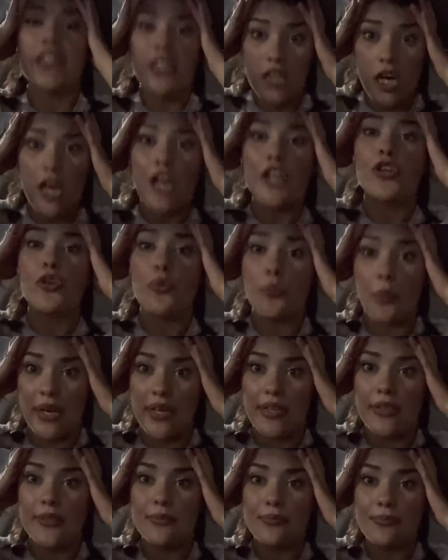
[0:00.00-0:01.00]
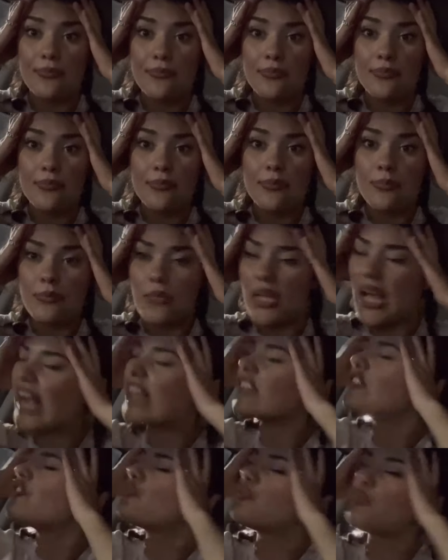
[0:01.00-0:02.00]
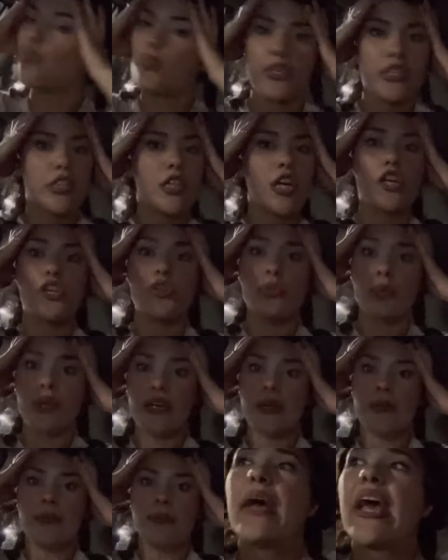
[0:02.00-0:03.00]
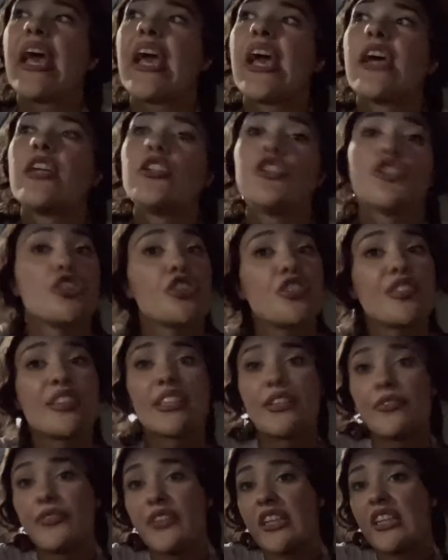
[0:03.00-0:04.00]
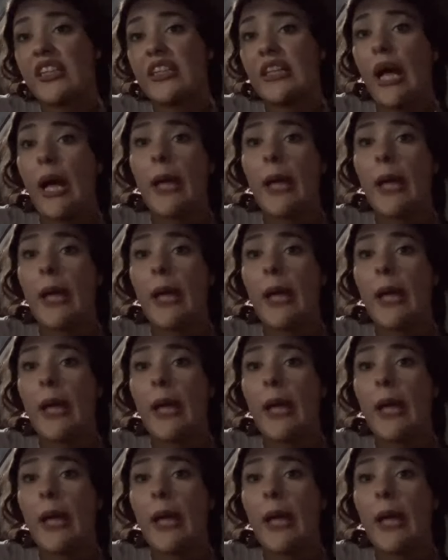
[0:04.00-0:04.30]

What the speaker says: to God you will. I swear to God you will. And you're just gonna feel